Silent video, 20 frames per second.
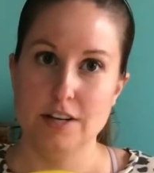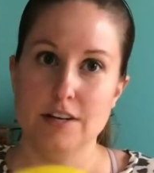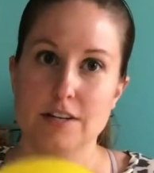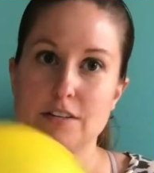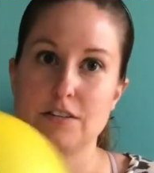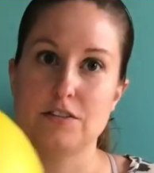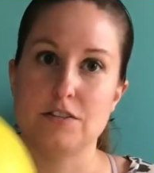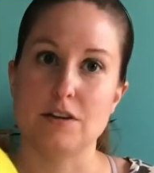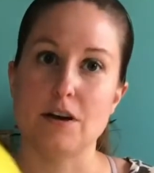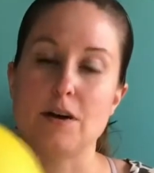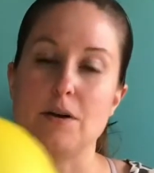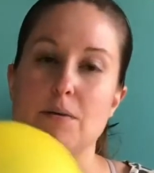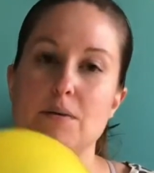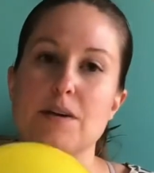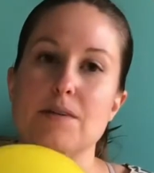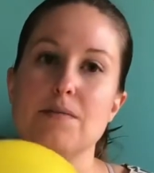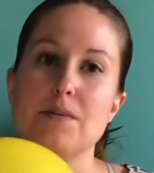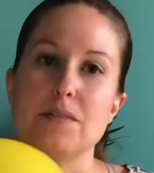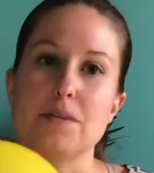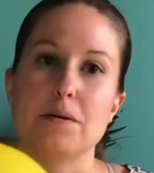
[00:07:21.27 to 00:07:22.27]
So
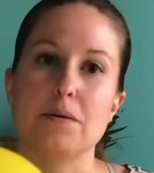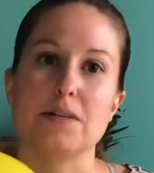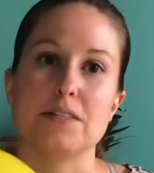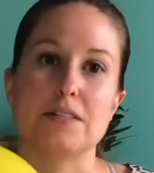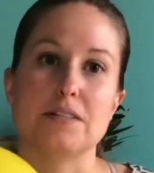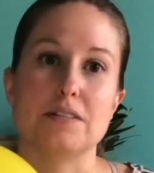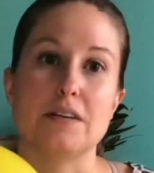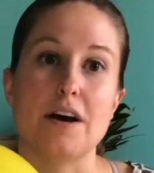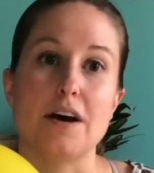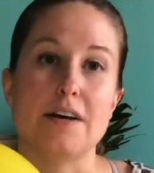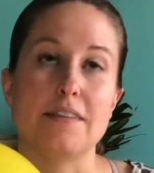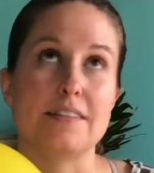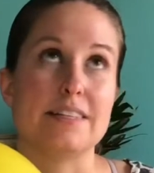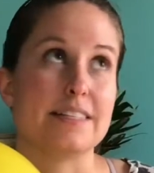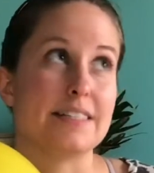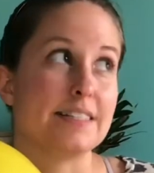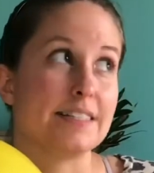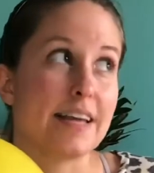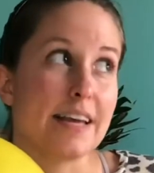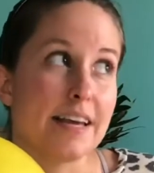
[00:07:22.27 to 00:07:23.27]
even though it's not the
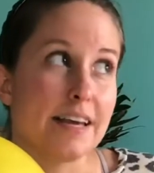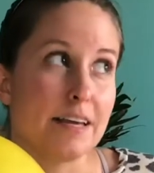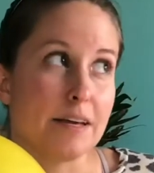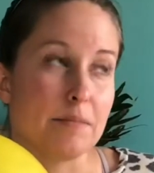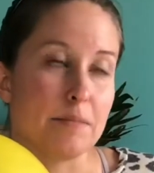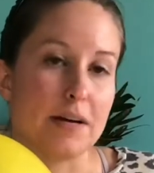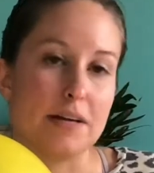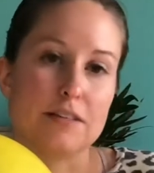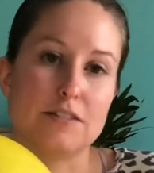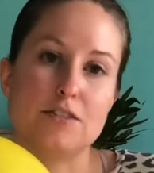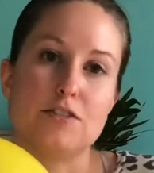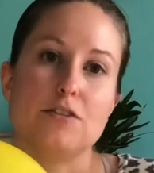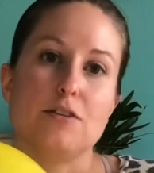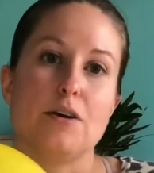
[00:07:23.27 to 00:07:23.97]
same as